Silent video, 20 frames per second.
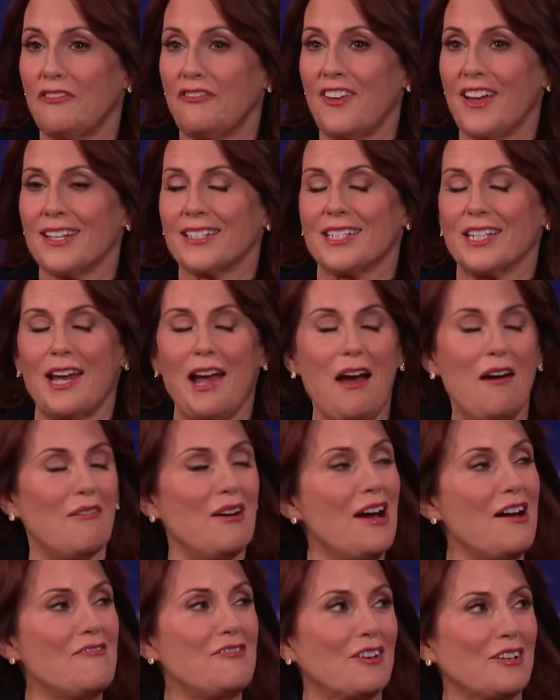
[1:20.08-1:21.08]
fancy.
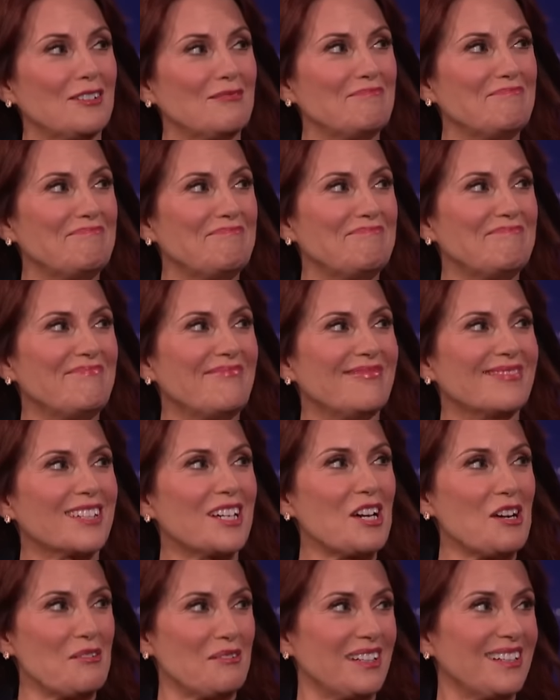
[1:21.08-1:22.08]
However,
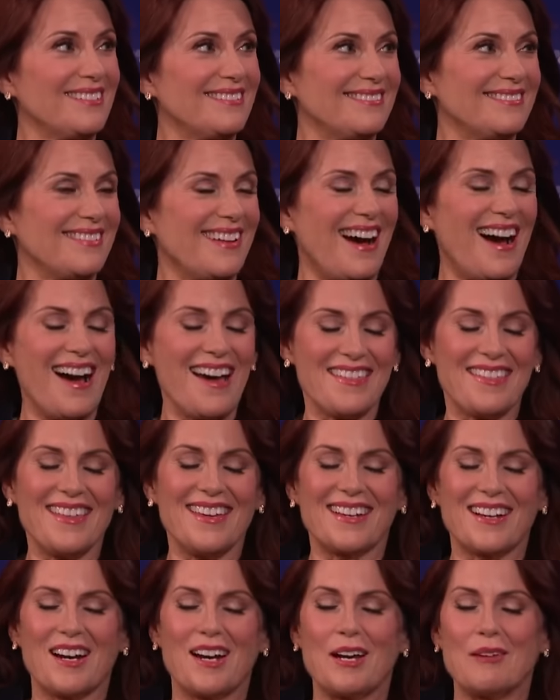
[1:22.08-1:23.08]
Conan, mm -hmm. I
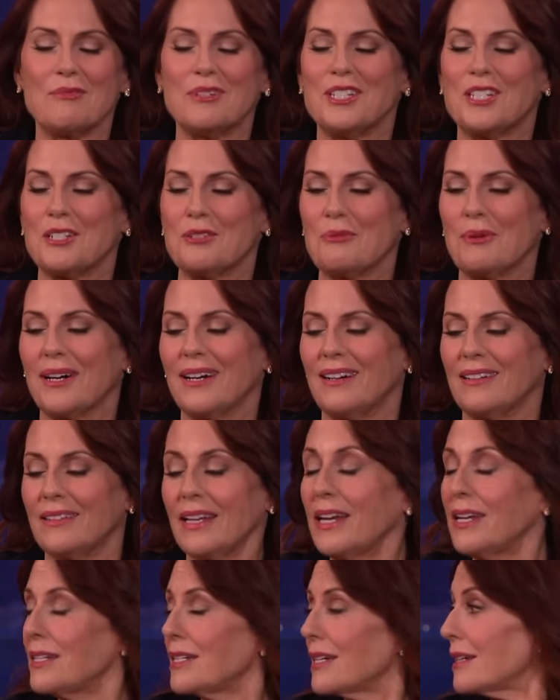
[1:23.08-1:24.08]
think I would do well,
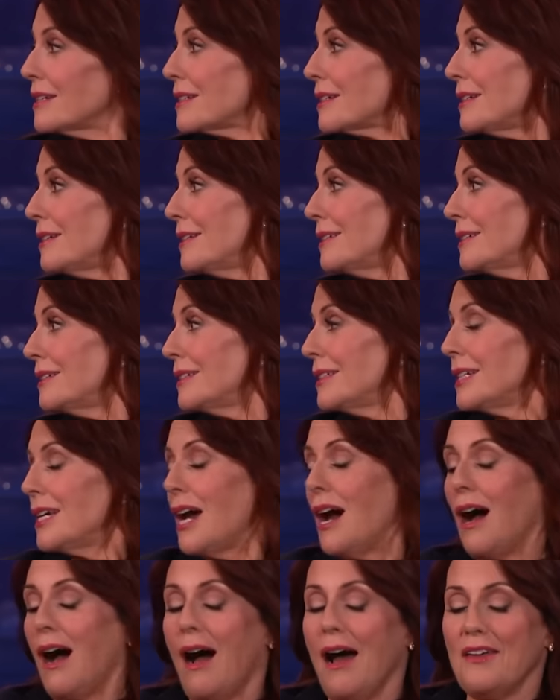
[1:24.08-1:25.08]
and Andy,
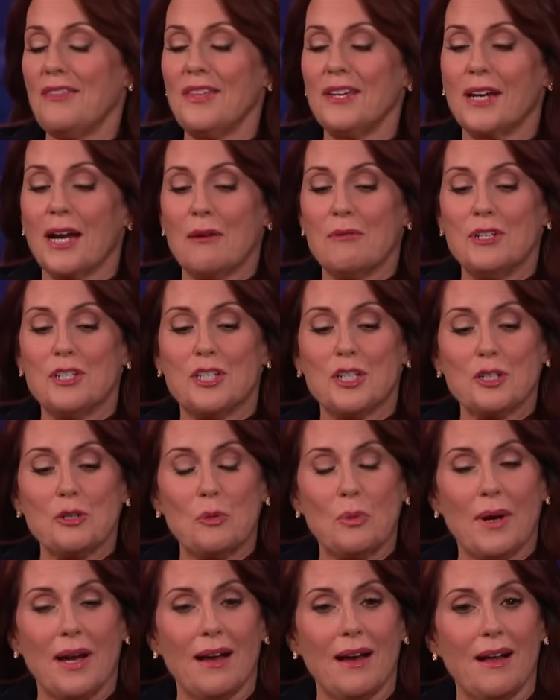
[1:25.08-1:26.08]
I think I would do
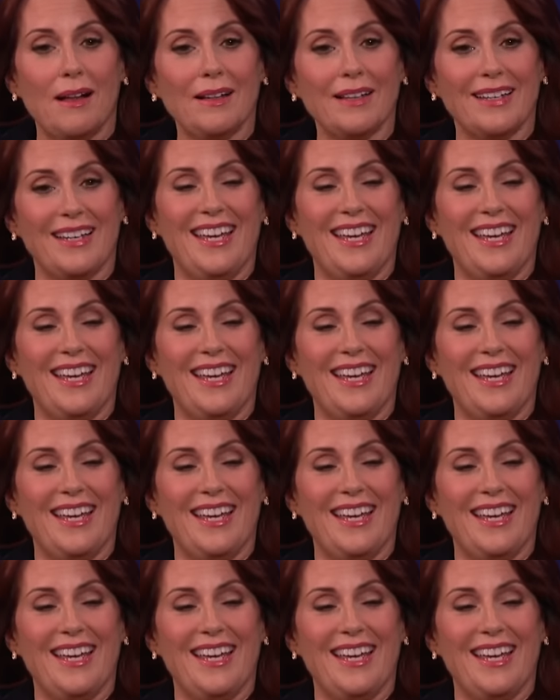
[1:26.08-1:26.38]
well